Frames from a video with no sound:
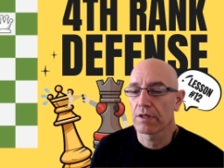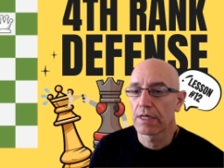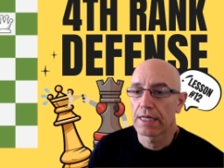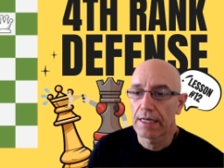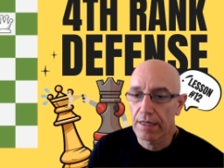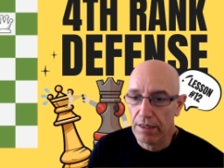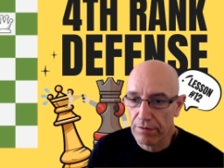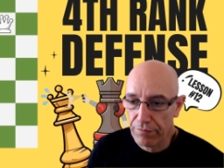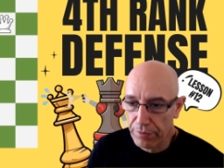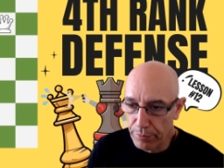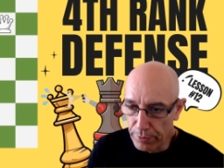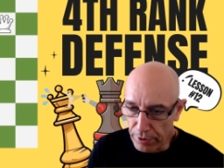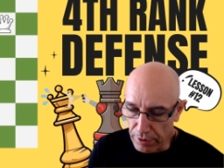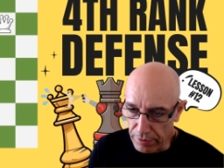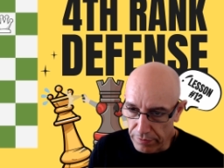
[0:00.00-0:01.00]
of the
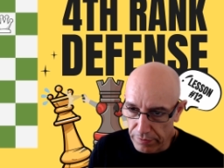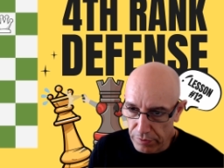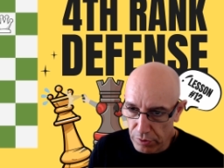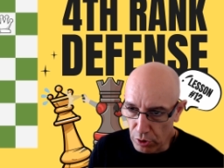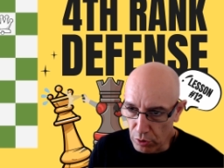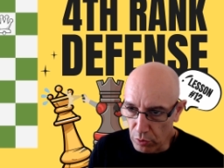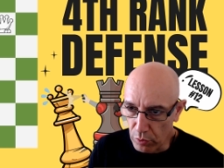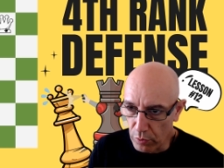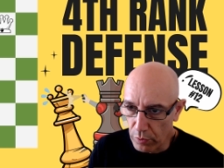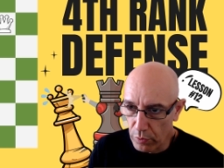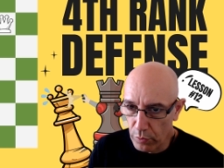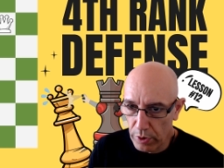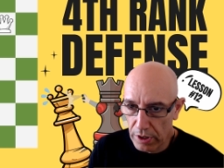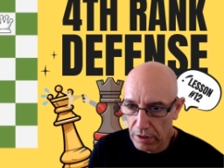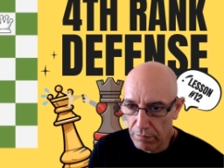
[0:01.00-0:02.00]
board. So
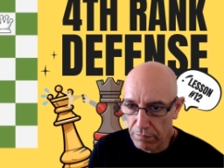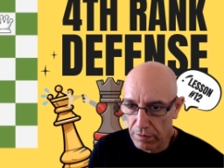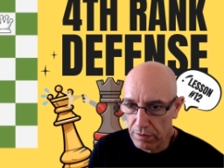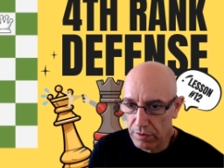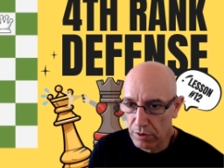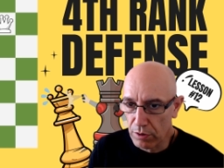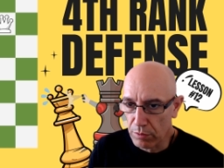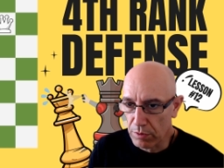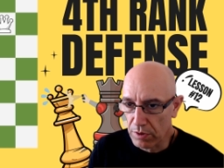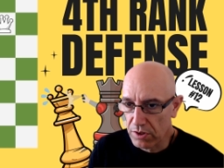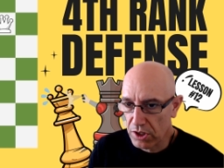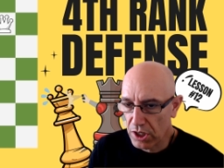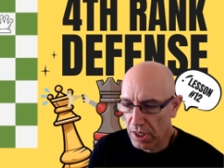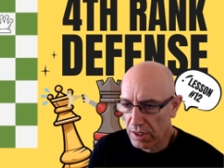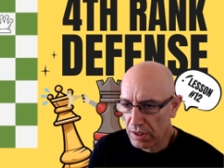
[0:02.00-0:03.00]
we give a discovered
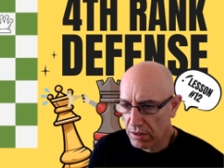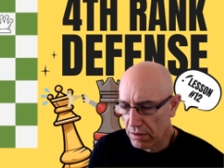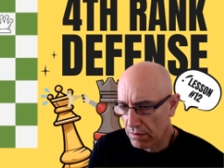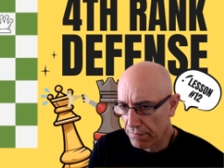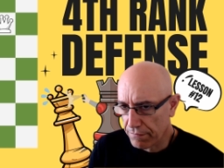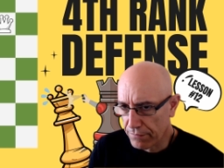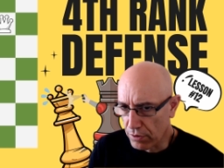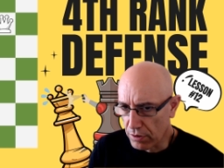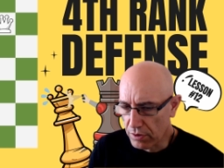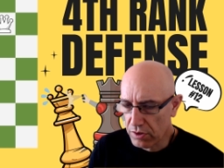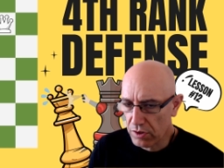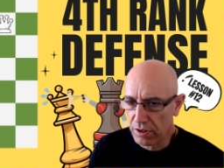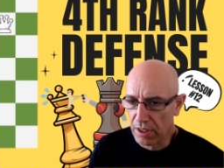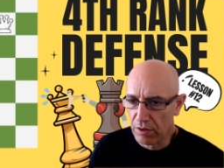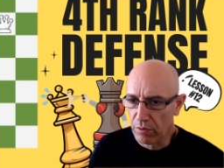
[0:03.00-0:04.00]
check, of course.
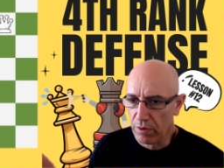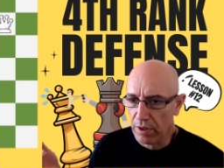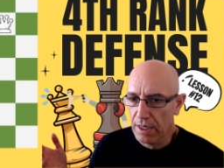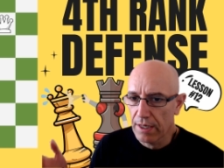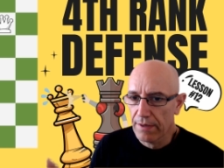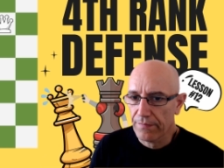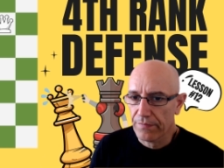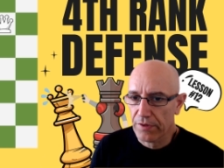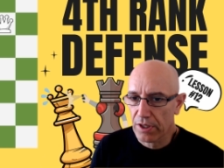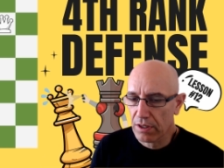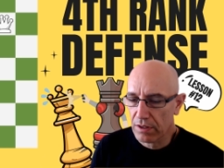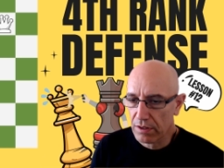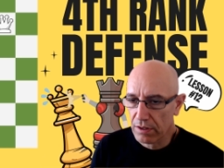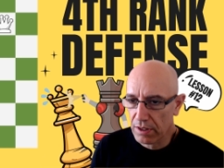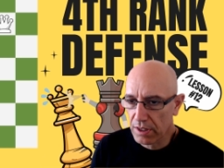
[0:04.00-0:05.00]
Now
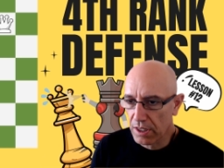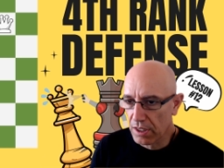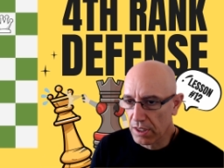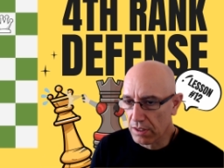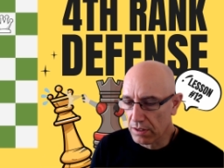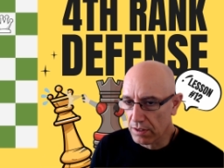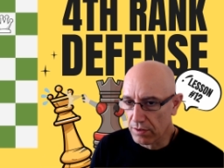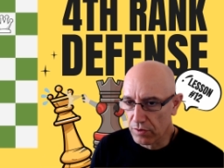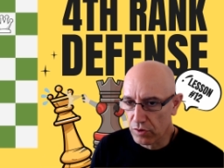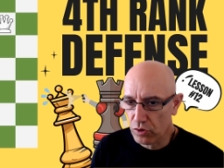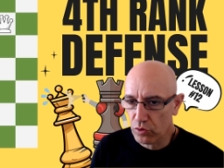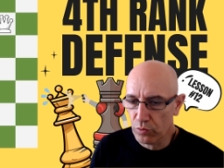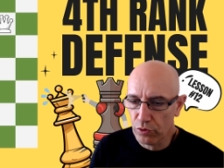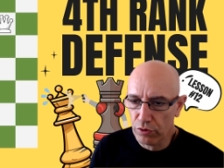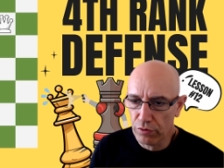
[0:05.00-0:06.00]
the king needs to
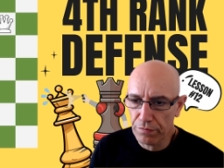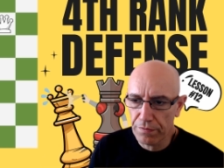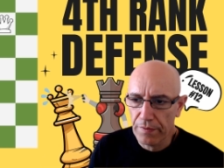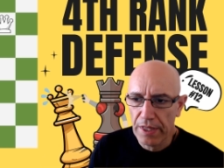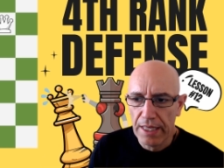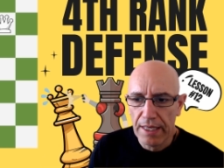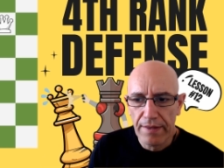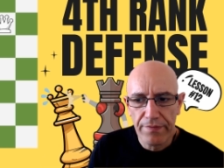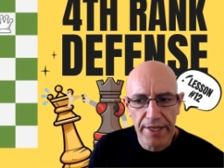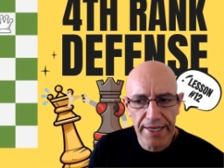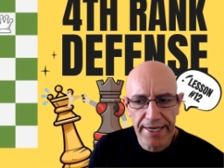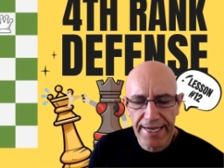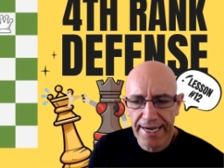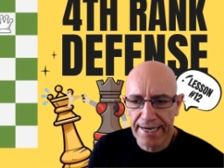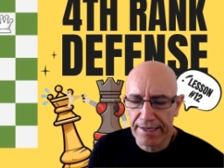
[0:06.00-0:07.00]
move. There
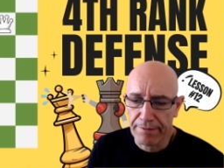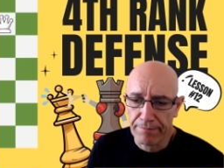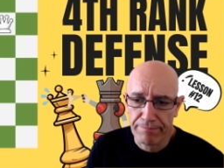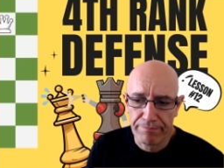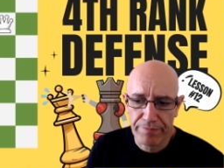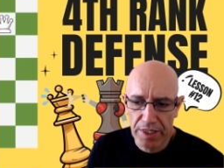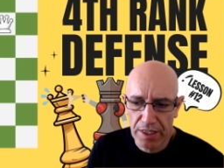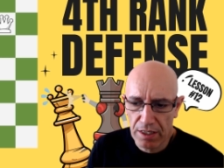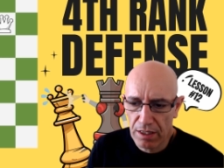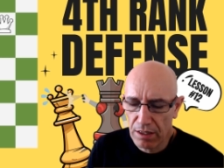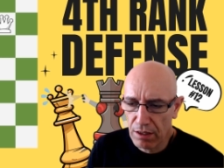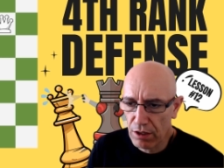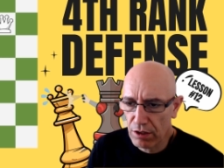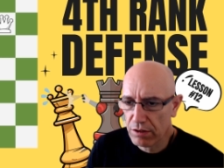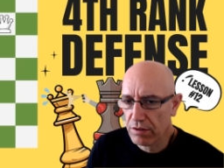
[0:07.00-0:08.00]
are a
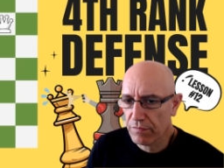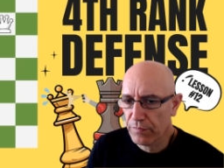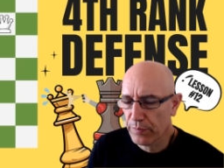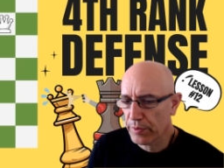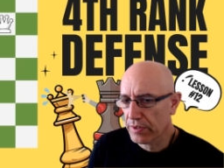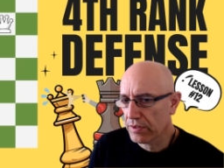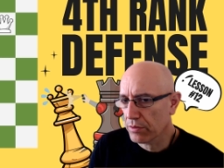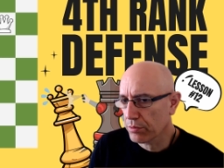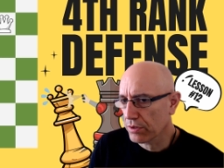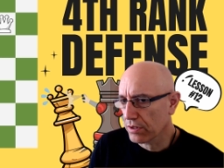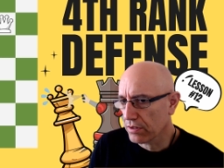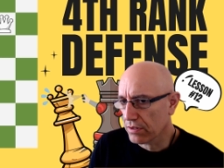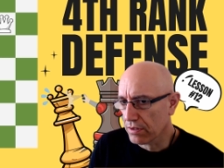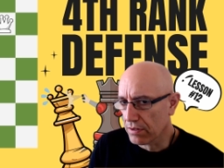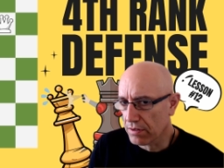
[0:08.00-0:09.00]
lot of
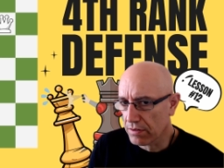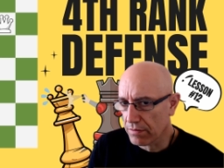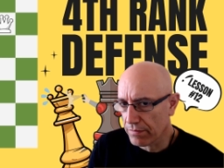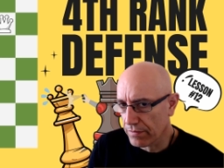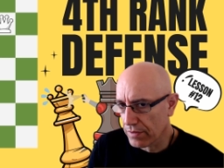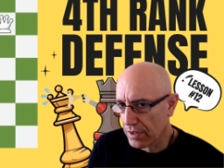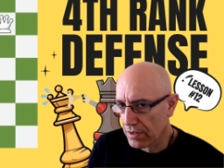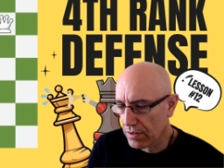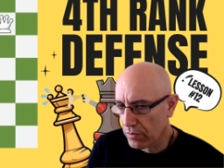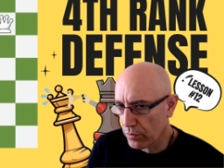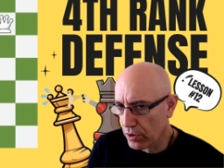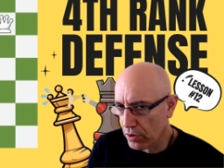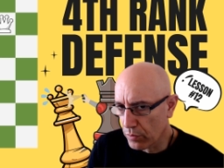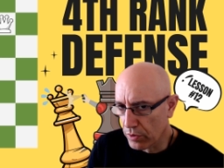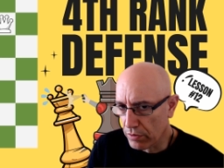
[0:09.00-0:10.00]
possibilities at the
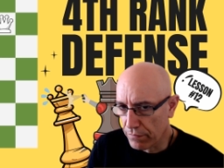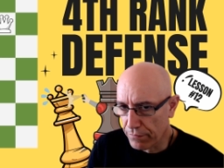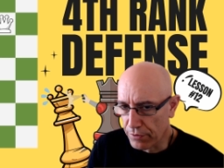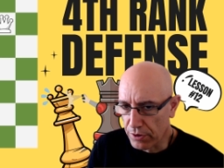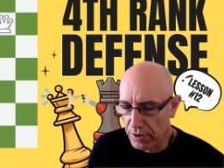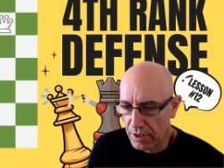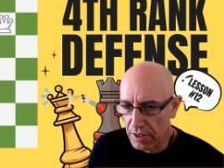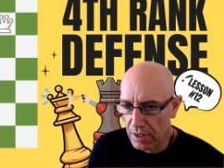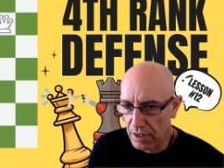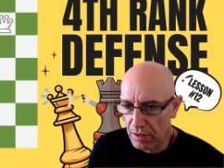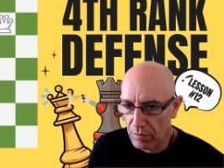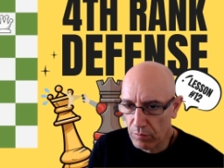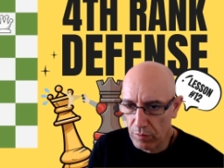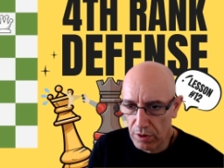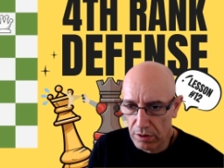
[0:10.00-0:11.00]
moment for the king,
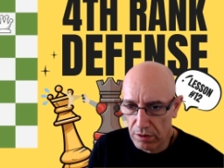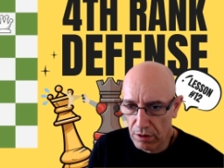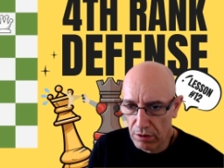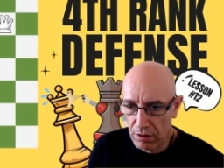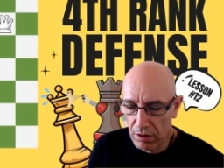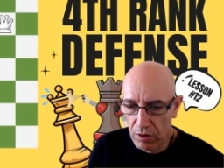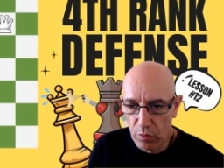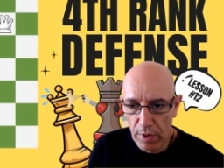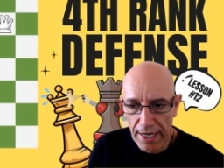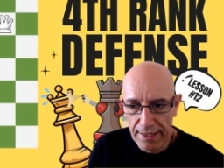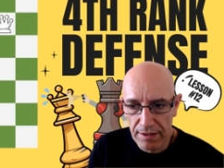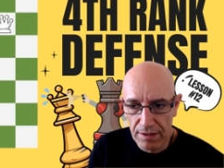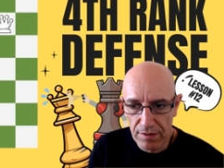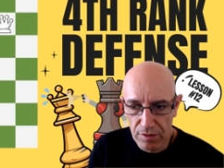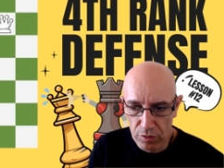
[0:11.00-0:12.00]
but only one
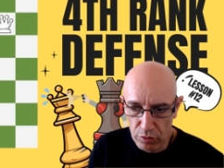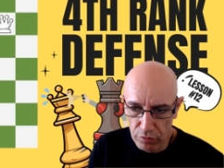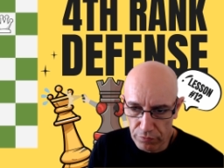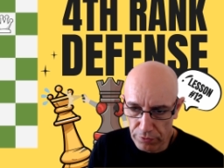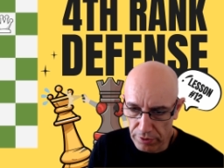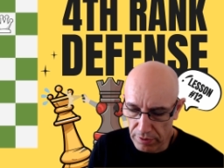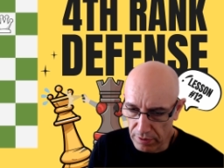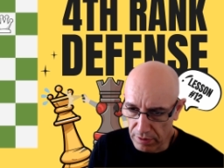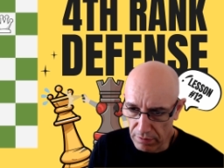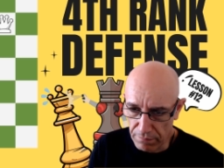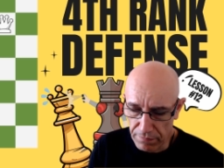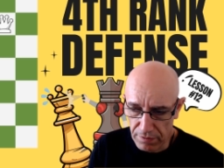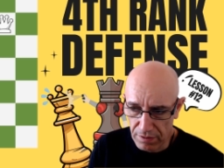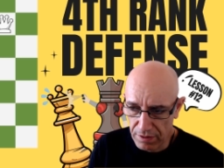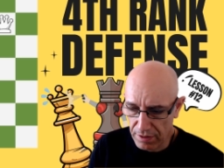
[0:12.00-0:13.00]
is good for the
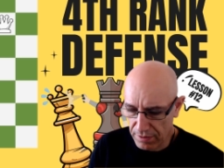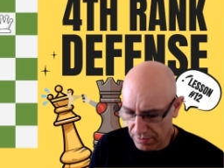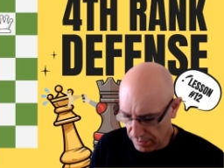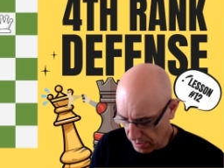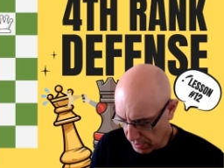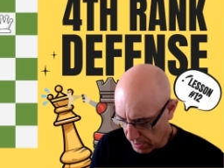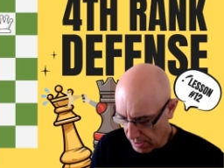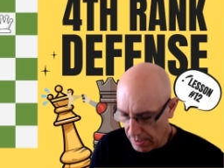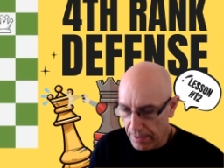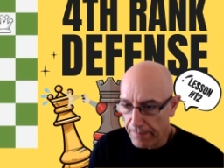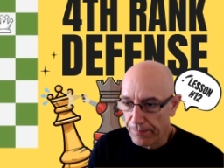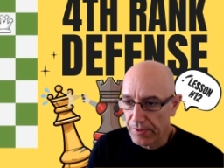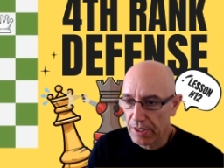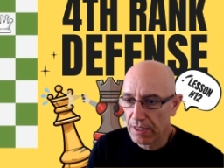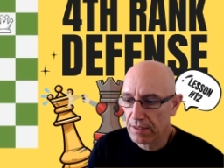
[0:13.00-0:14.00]
defense. Let's see.
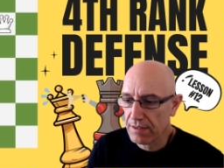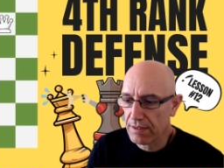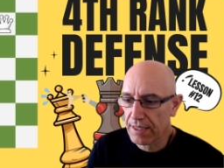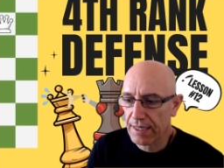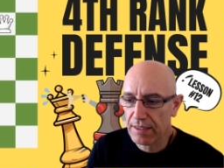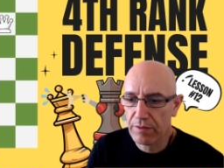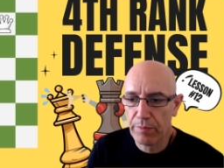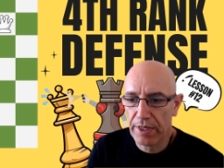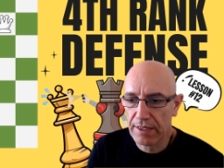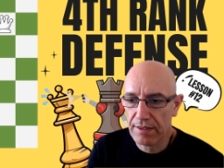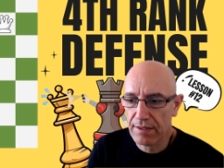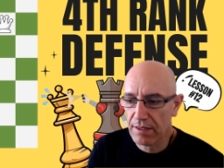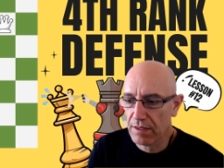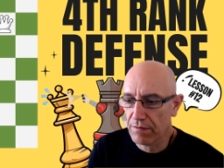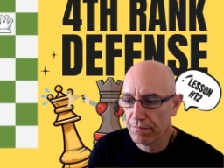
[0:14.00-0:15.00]
Let's start by
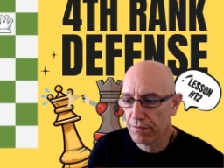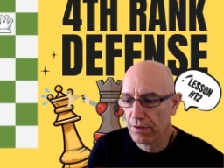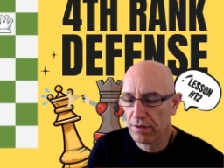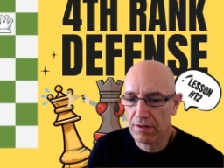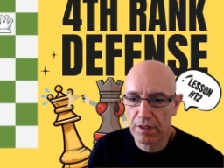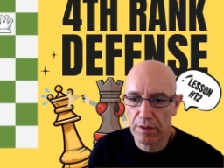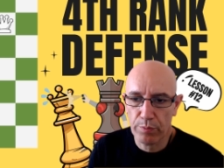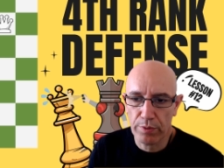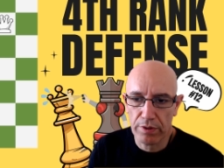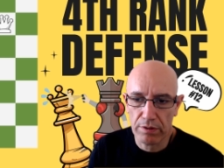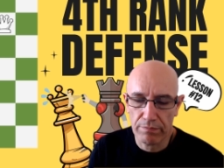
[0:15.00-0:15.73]
seeing, for example,